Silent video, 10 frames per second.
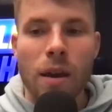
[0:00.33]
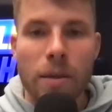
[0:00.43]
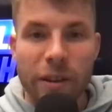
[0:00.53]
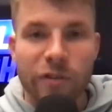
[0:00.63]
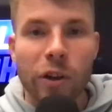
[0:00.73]

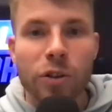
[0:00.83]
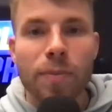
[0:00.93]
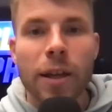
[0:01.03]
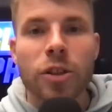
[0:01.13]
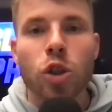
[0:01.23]
The first
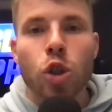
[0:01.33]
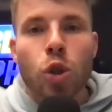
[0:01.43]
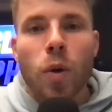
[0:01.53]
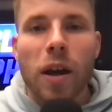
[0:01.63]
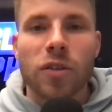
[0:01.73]
major
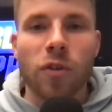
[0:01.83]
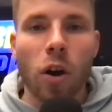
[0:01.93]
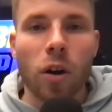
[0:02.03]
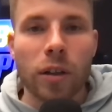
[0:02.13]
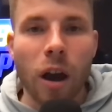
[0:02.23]
shoe has
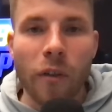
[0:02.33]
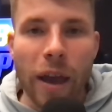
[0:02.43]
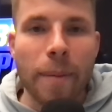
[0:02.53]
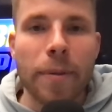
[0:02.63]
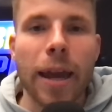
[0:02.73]
fallen of
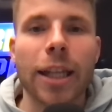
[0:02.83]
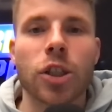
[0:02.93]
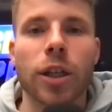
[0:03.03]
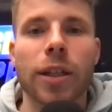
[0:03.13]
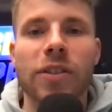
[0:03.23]
NBA
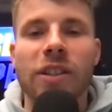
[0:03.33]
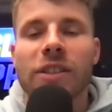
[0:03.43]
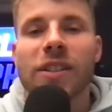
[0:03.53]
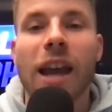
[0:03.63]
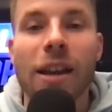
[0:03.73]
trade
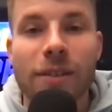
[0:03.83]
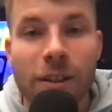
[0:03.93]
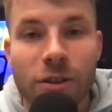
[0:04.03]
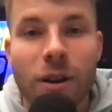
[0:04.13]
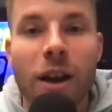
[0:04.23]
season as the
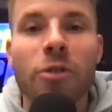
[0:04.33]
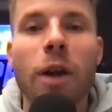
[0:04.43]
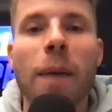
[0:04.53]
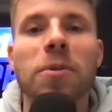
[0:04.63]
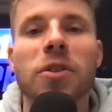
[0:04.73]
Toronto
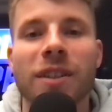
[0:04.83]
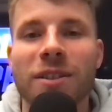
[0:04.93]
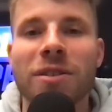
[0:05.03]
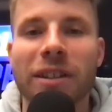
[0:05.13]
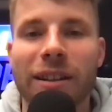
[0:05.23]
Raptors and New
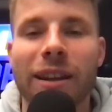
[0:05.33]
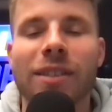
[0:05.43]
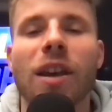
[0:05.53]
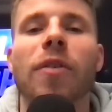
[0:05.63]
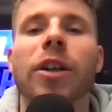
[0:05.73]
York Knicks
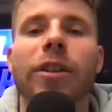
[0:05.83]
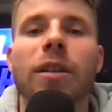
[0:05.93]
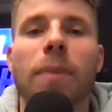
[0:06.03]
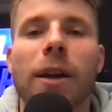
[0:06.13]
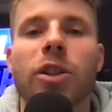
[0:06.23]
have agreed
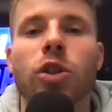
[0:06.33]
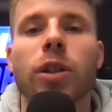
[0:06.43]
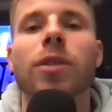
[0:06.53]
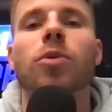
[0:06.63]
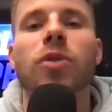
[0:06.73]
upon a
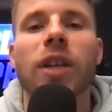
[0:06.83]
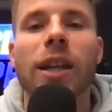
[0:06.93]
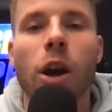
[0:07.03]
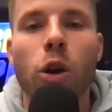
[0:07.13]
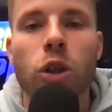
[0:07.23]
trade to send
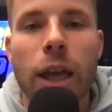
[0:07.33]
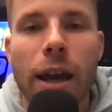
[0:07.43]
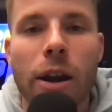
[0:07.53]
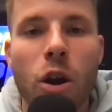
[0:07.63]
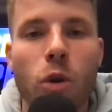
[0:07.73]
OG
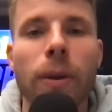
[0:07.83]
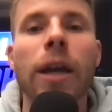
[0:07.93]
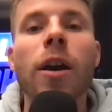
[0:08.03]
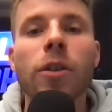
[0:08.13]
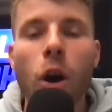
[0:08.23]
Anunoby
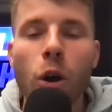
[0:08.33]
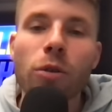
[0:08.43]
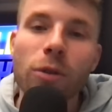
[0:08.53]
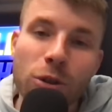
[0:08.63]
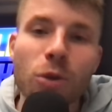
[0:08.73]

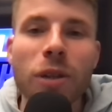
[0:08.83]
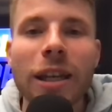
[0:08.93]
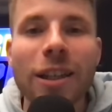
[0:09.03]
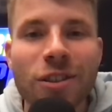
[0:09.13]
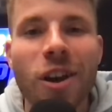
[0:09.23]
to the
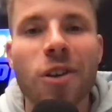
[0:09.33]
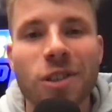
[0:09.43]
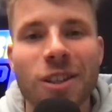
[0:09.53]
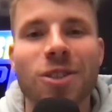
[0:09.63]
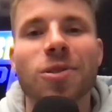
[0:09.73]
East Coast
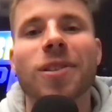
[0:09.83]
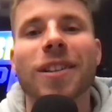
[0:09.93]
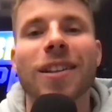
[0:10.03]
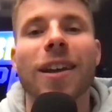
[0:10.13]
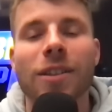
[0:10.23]
and join the
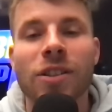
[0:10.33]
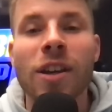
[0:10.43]
Knicks.